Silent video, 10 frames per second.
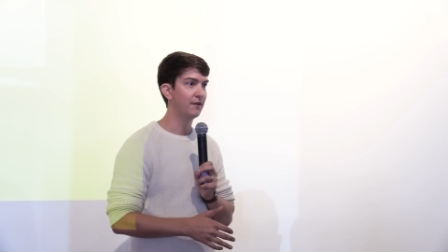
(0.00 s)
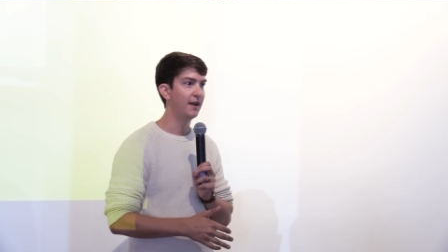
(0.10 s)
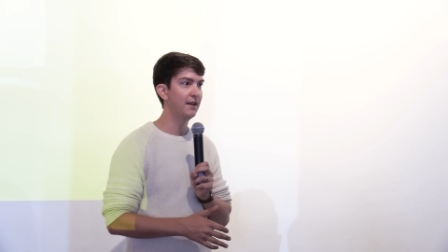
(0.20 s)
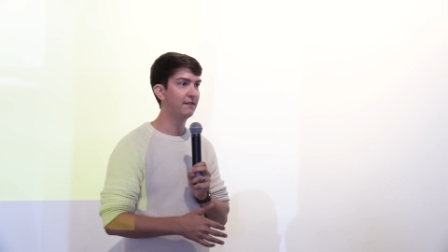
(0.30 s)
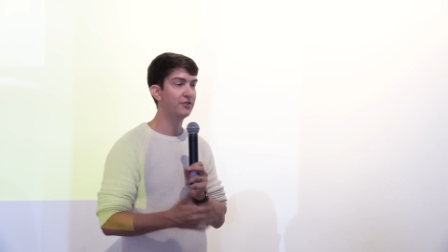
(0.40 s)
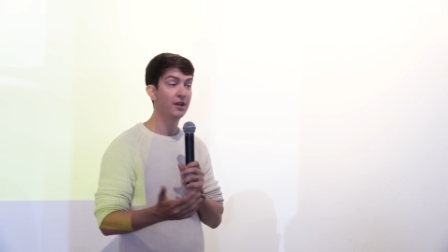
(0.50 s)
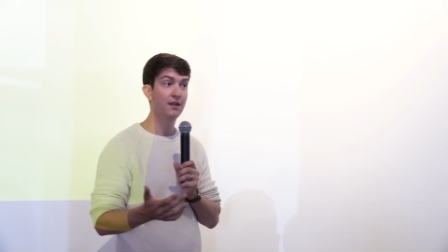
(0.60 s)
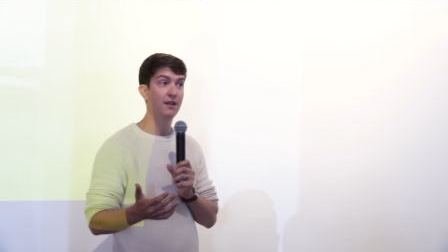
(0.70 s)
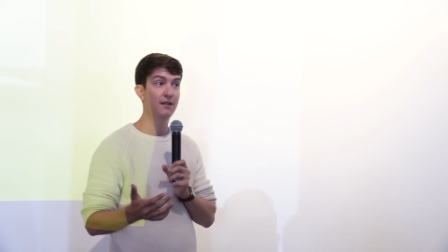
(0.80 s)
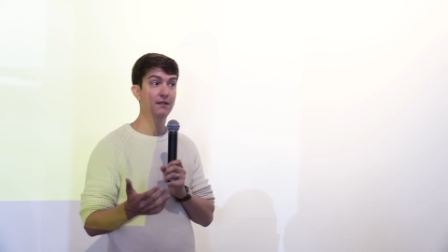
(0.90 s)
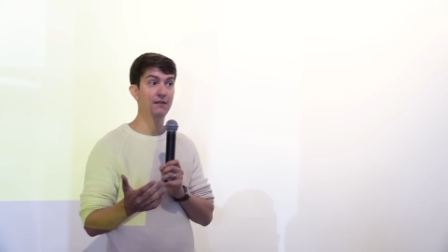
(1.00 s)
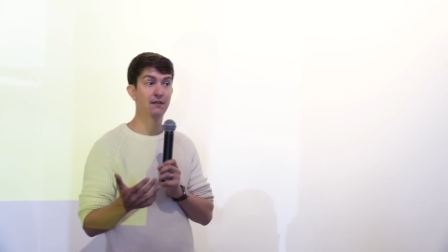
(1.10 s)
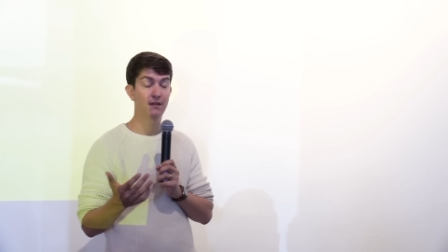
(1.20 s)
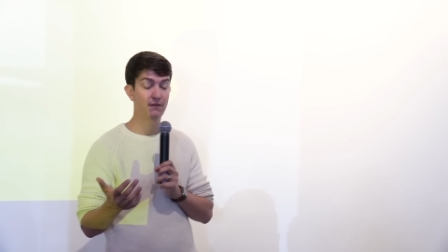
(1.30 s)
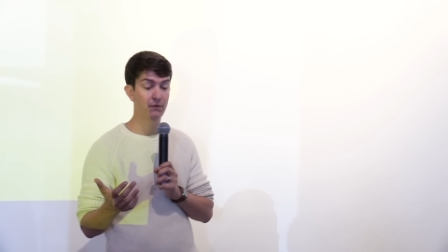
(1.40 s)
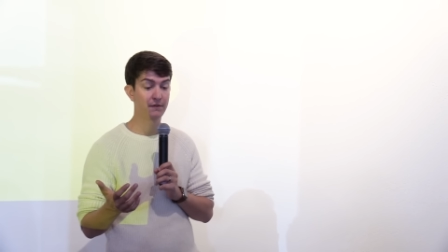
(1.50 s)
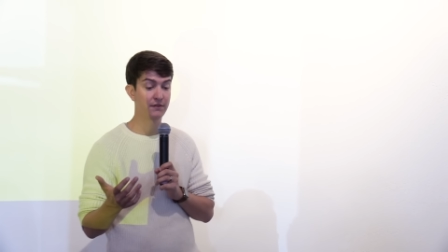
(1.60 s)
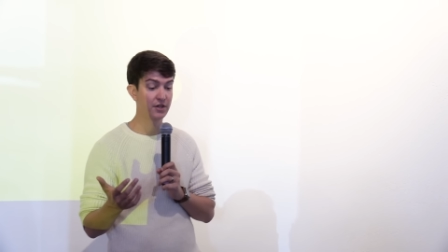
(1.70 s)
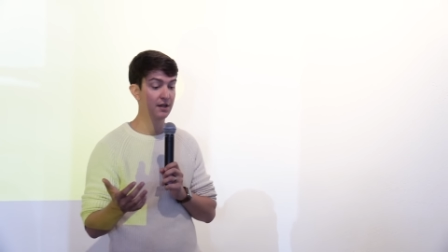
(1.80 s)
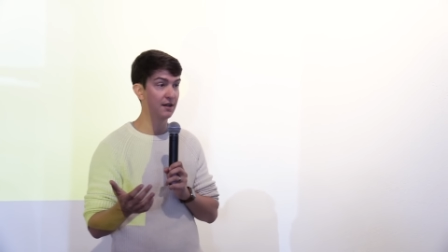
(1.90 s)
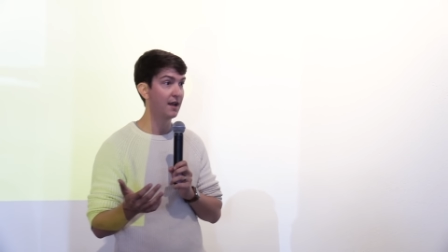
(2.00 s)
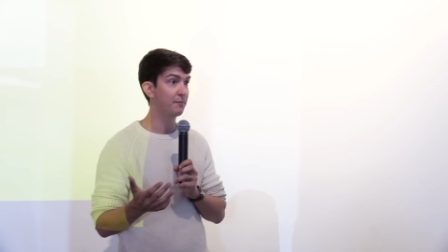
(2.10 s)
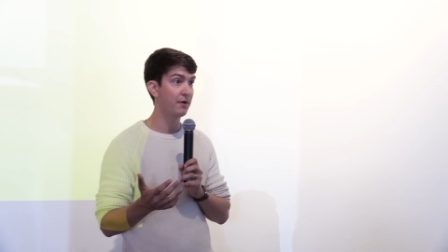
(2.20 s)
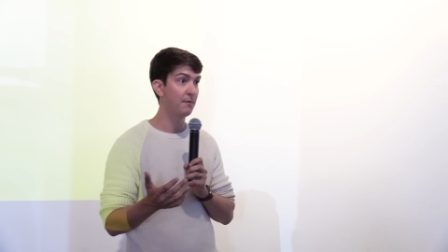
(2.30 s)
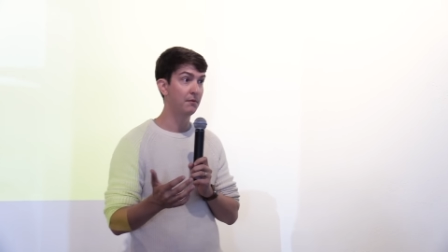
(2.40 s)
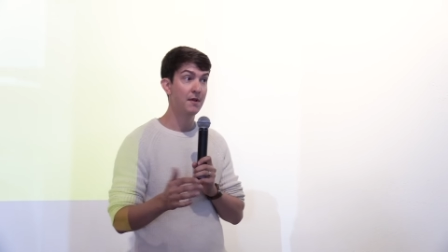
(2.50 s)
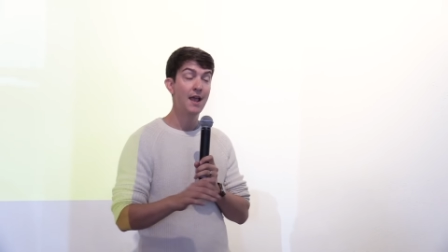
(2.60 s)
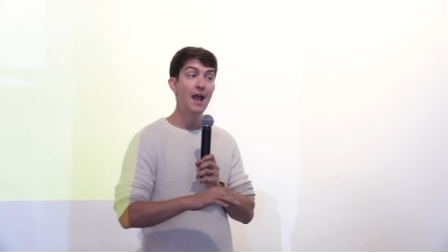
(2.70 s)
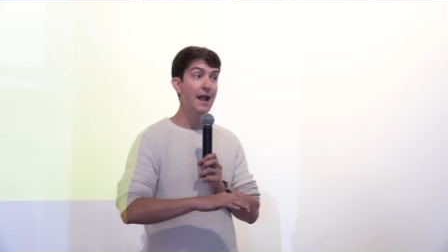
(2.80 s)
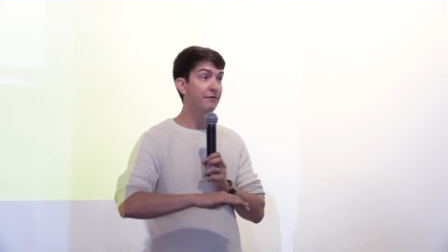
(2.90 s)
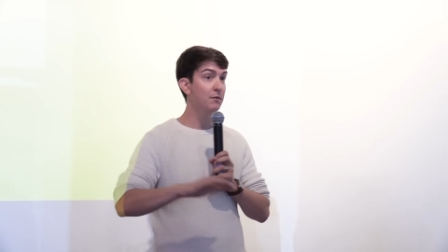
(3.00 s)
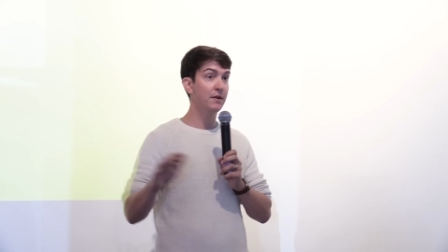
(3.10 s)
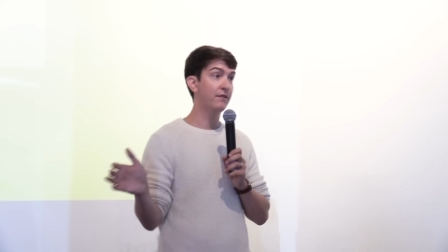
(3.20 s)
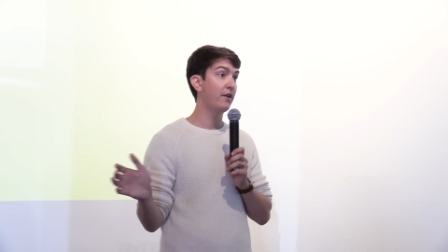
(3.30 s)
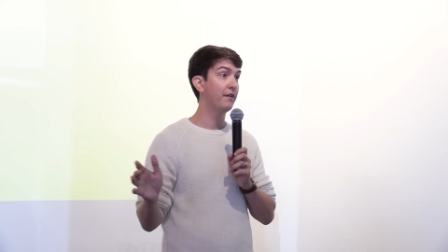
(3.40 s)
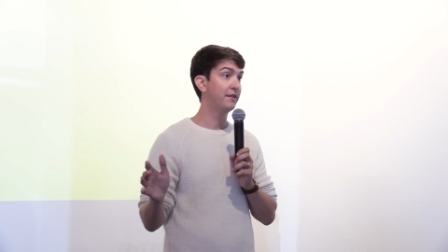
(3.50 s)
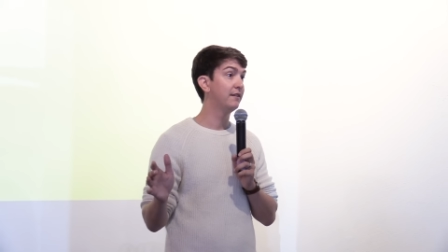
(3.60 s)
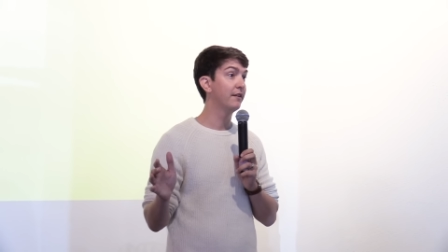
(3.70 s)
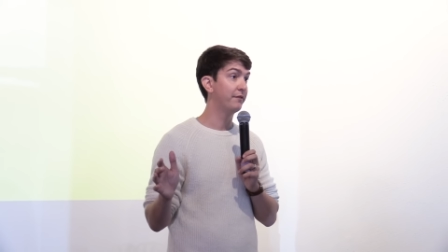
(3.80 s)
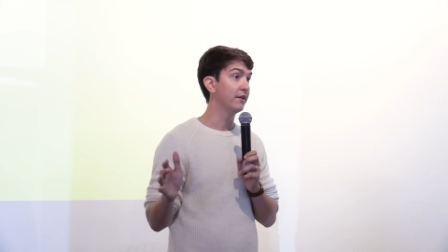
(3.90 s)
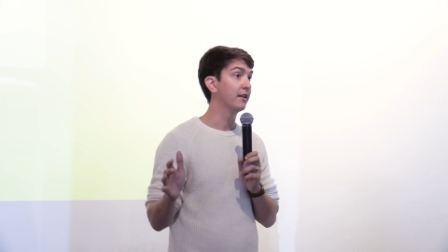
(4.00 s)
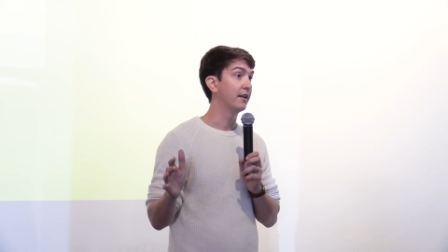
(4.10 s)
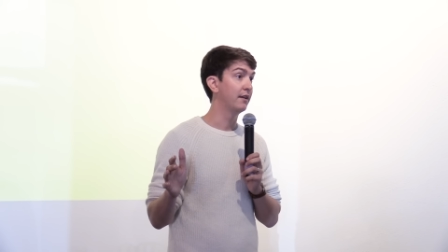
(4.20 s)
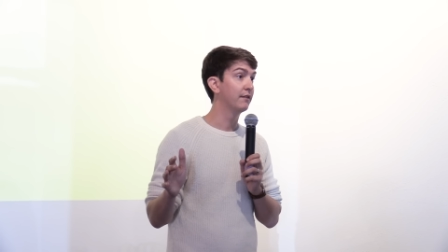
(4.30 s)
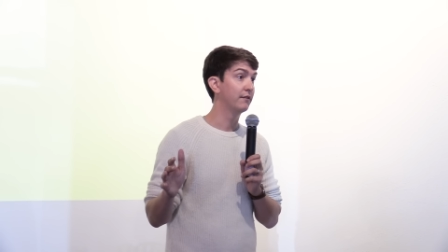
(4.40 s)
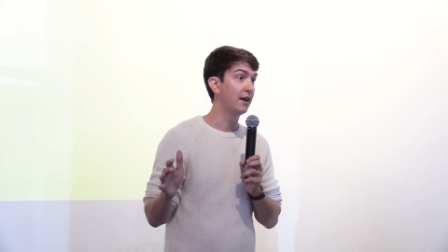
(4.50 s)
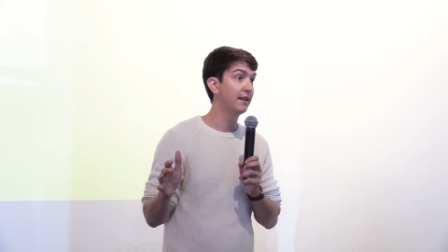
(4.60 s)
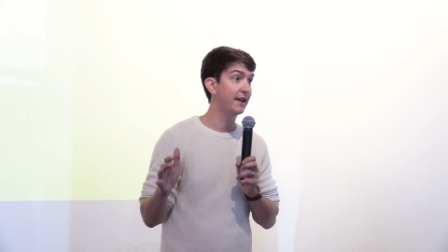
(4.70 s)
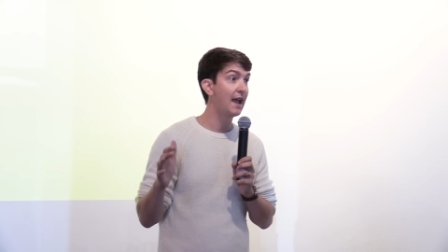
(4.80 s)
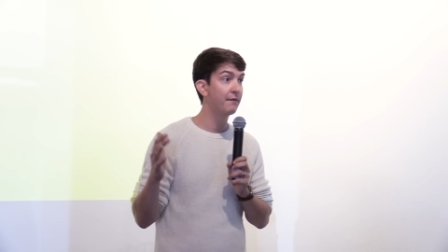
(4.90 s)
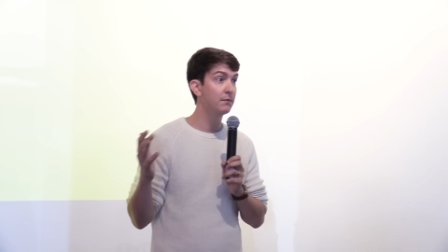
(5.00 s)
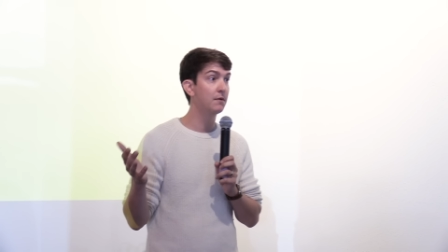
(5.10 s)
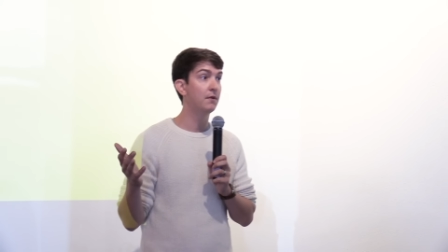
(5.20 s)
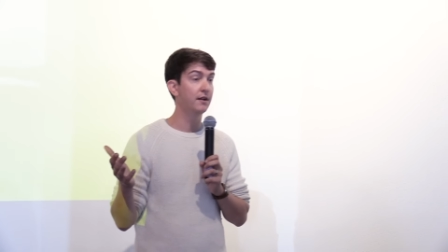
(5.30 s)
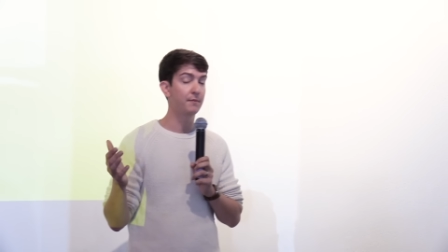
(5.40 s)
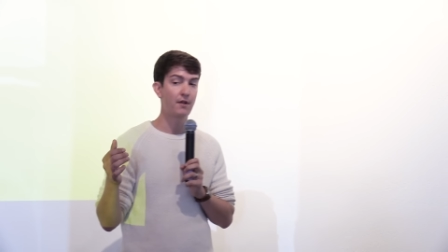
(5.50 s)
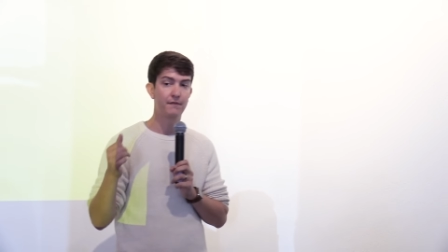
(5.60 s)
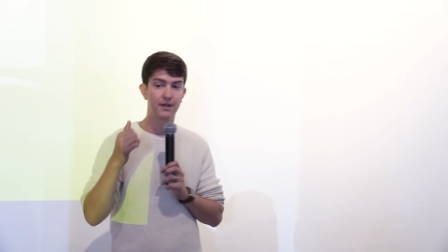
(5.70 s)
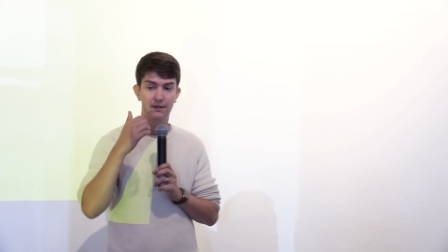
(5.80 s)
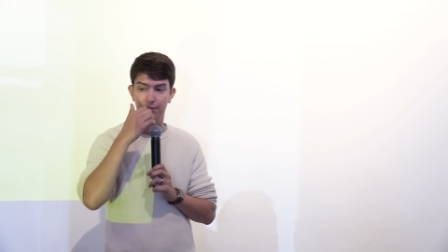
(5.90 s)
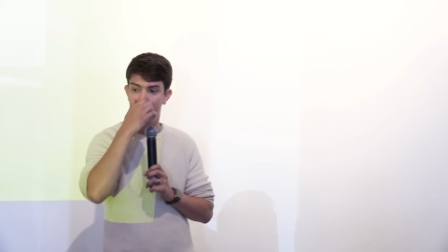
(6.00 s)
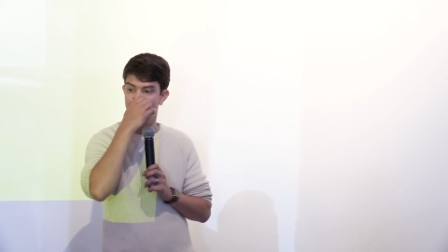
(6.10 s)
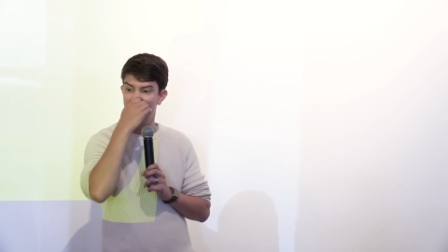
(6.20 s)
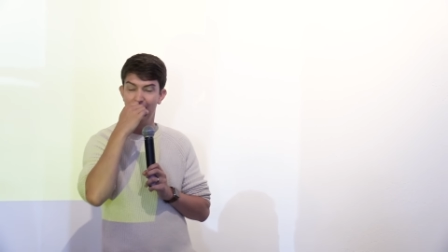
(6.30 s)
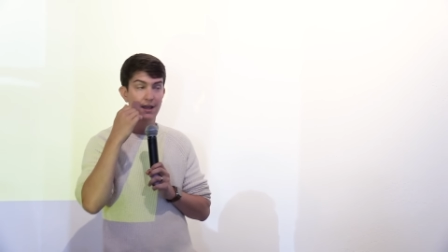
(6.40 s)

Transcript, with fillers: Right? It's a chicken, it's sort of this chicken and egg problem. Everyone solves it differently, right? Like everyone wound up solving it differently.